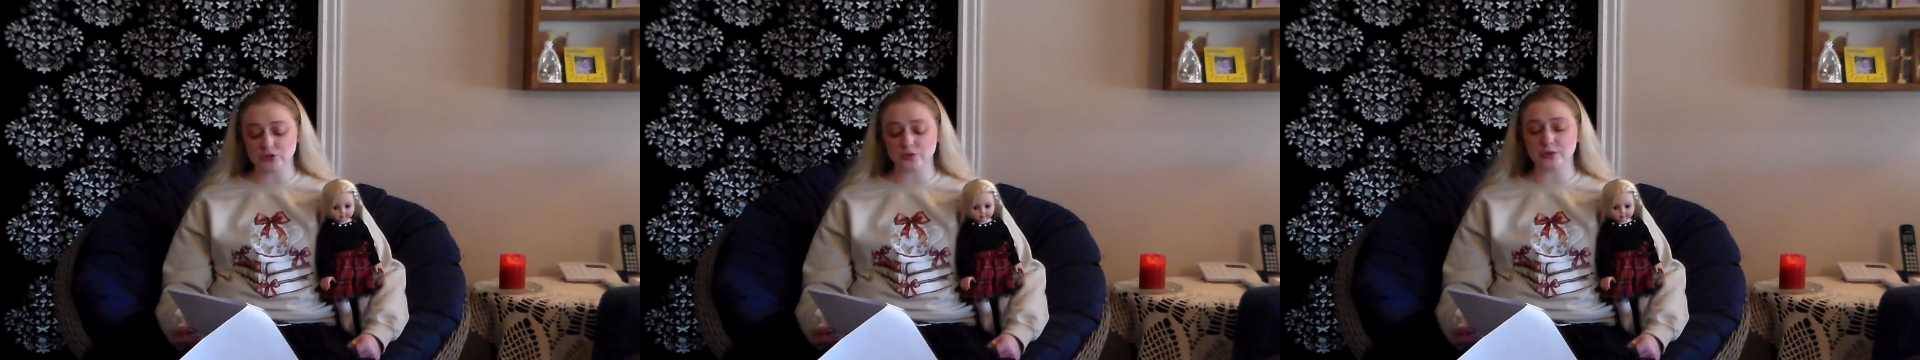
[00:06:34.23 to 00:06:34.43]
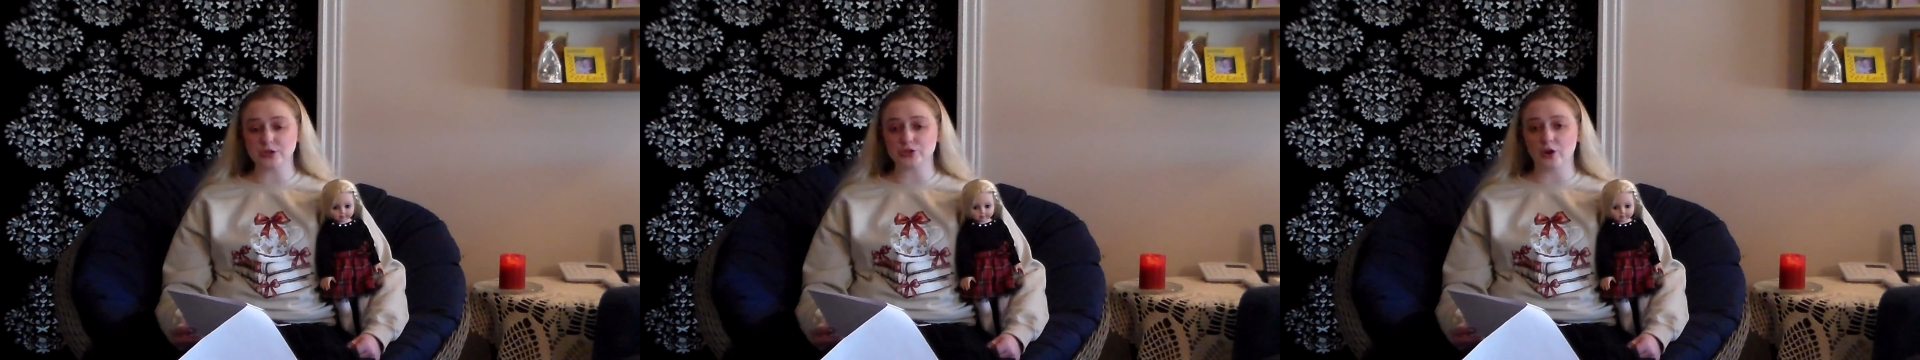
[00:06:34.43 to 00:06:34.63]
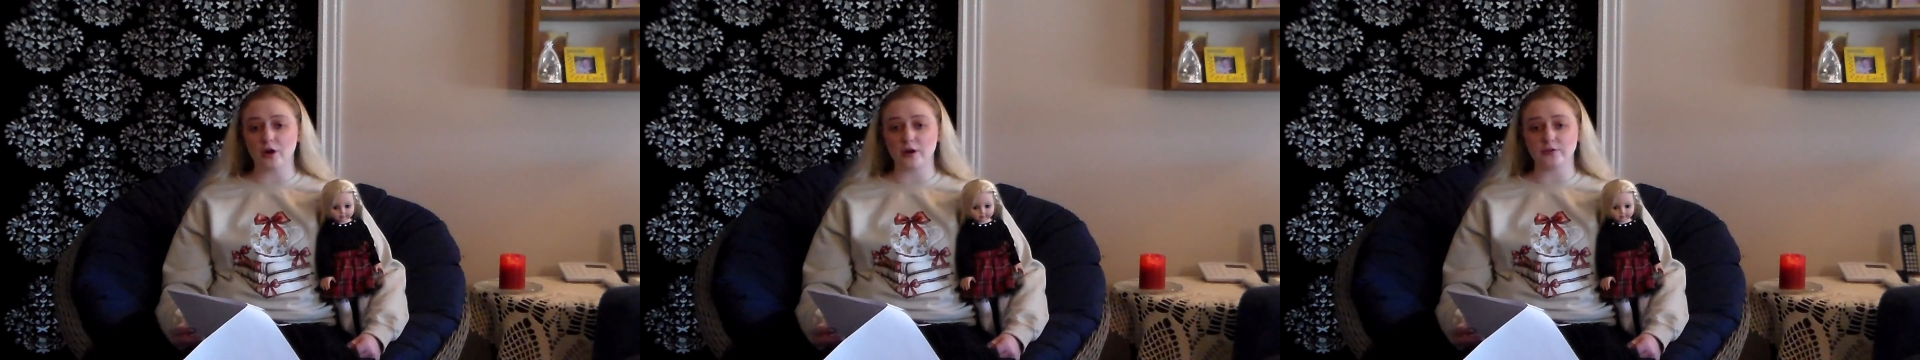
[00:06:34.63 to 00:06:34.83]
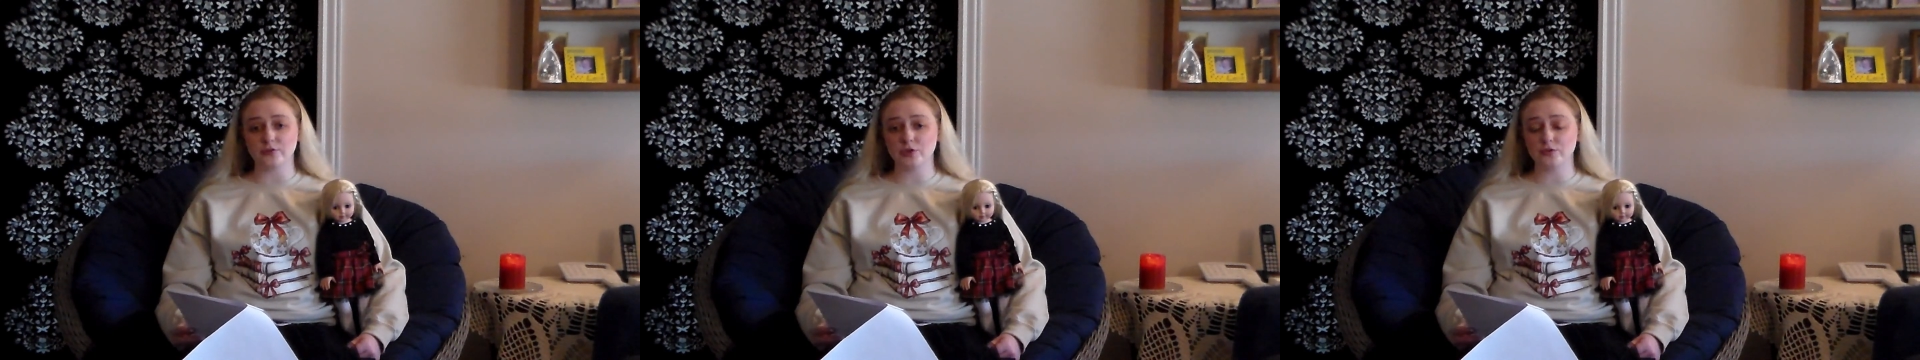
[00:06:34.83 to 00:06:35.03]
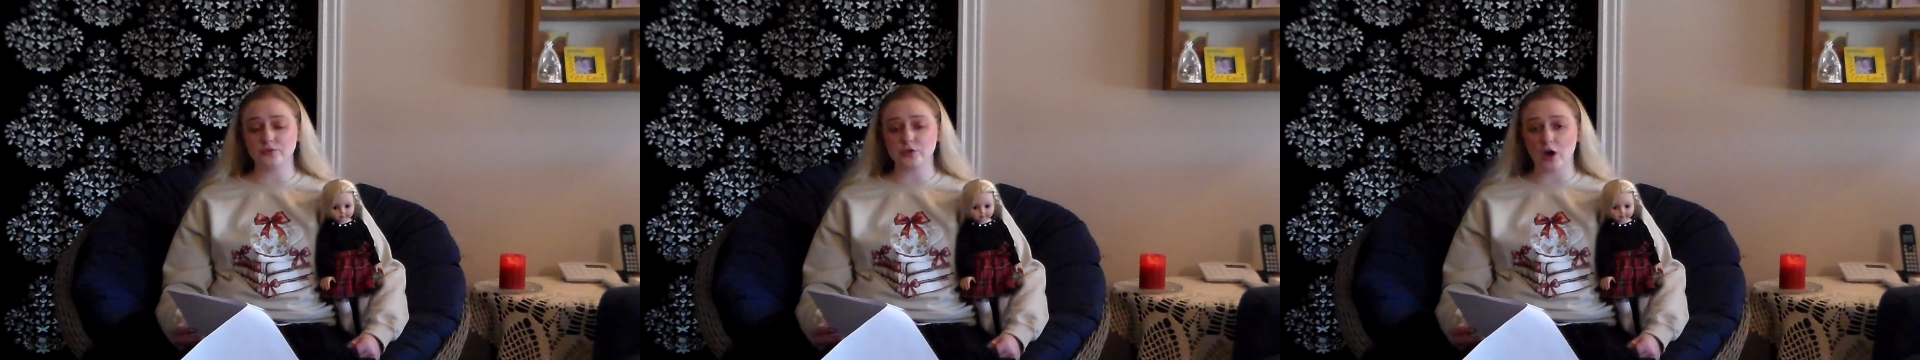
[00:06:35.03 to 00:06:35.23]
stories are
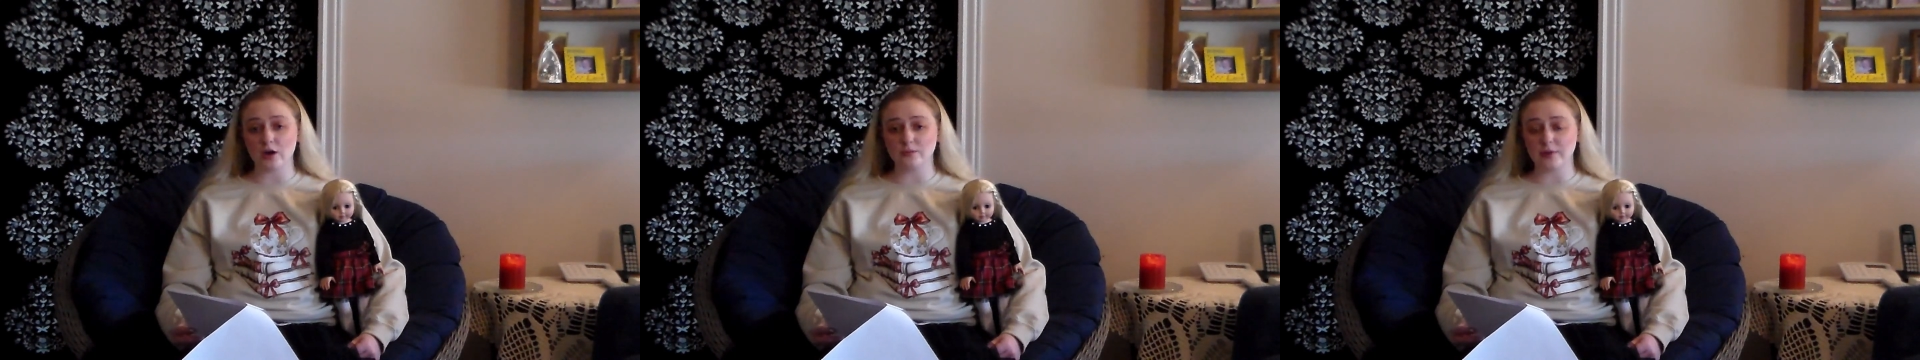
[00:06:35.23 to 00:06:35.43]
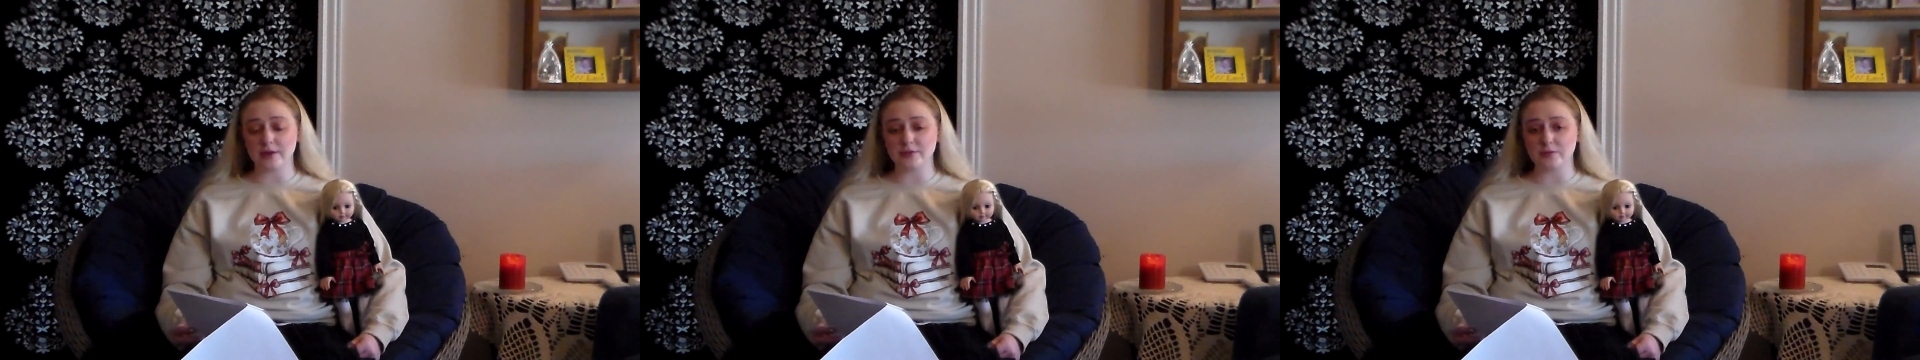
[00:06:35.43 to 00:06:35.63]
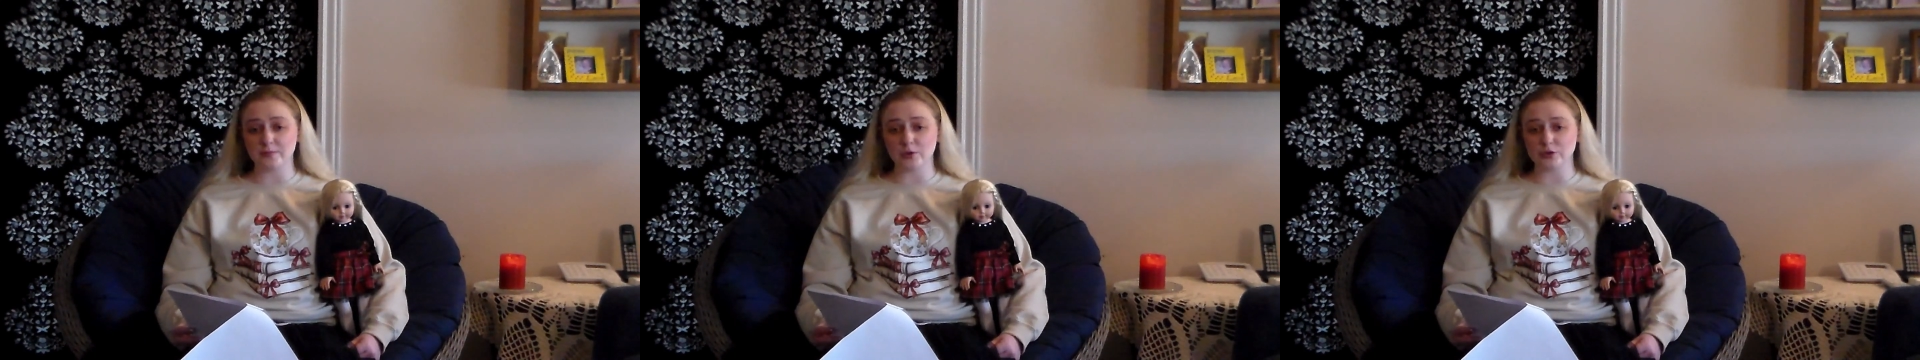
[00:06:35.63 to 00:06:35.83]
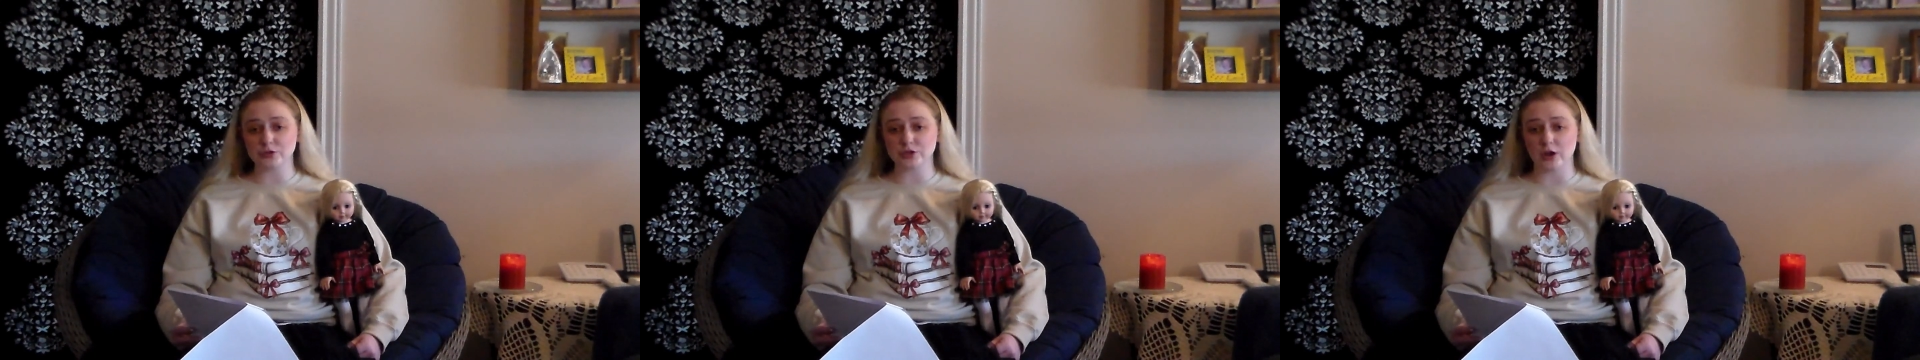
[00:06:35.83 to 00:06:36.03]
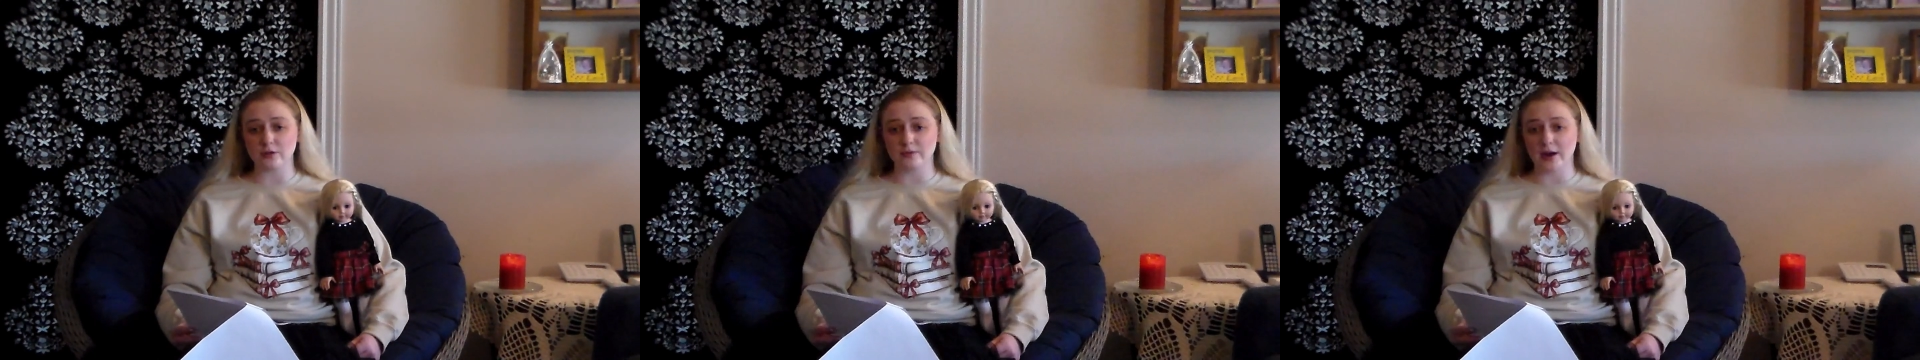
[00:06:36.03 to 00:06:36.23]
if you have not read the
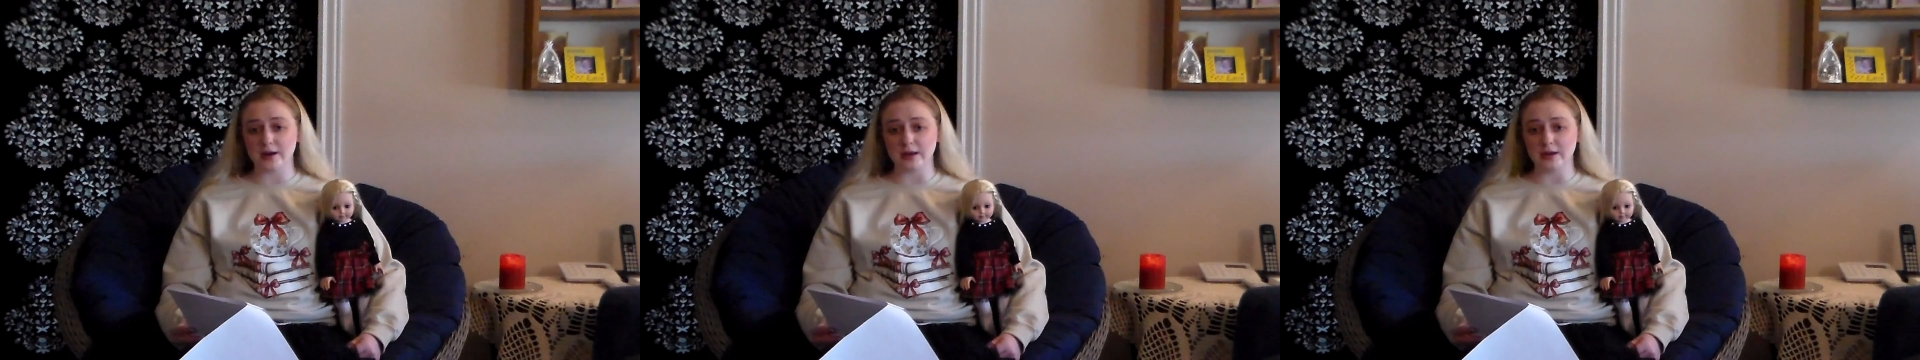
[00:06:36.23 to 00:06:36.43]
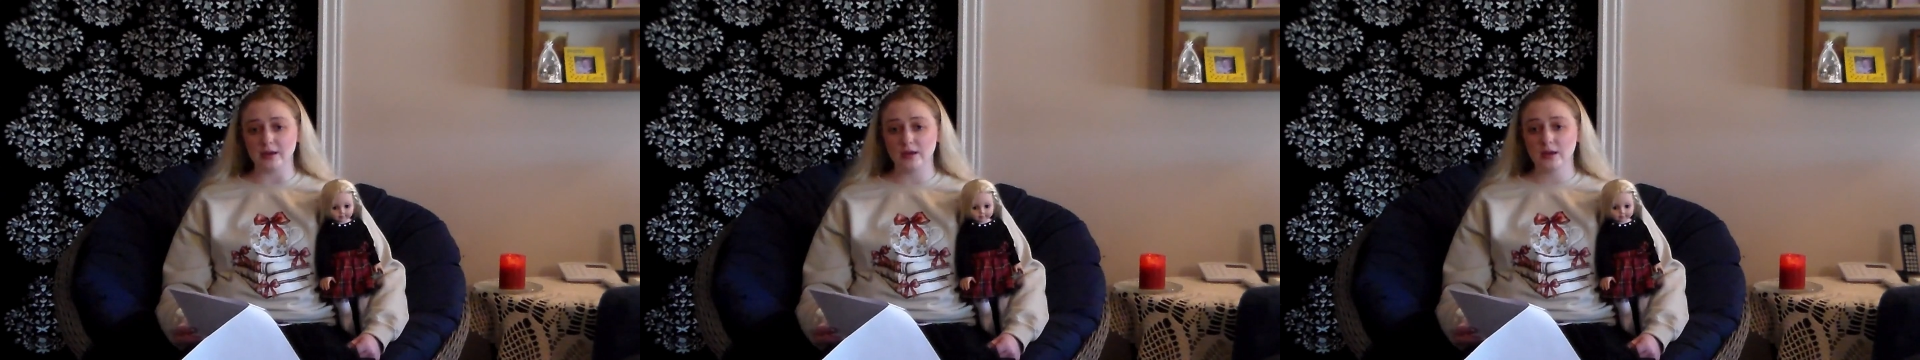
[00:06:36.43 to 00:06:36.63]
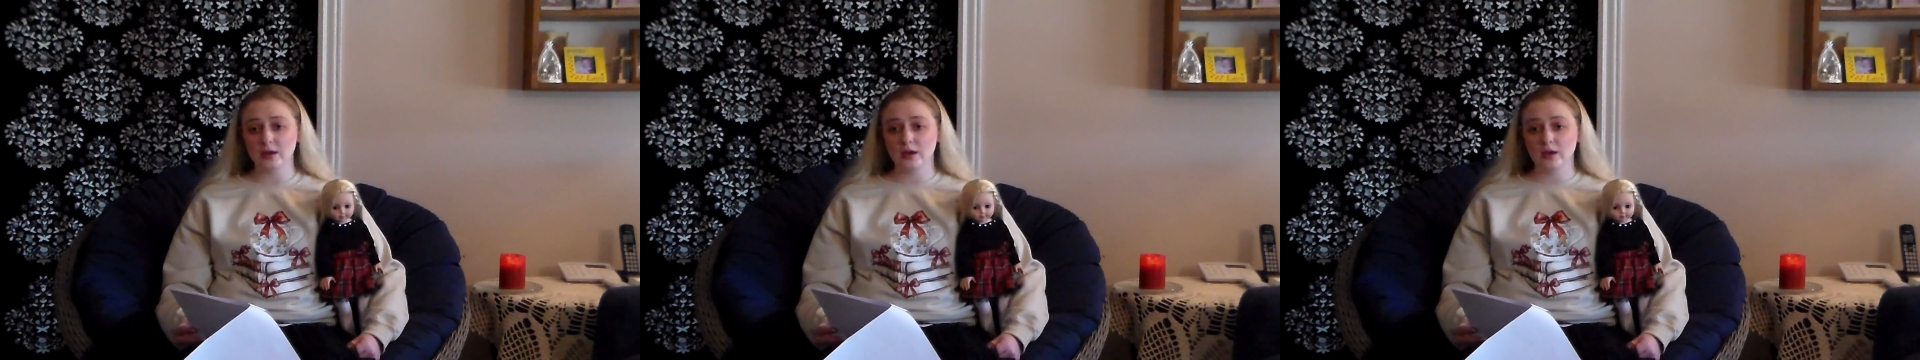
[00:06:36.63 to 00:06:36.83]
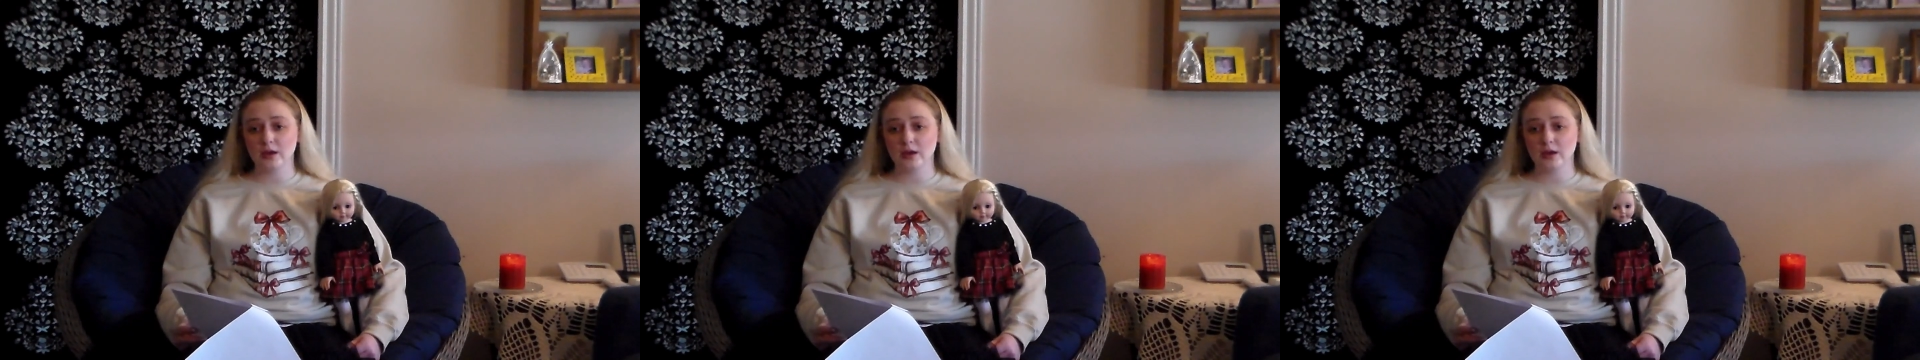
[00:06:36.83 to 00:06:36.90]
books already.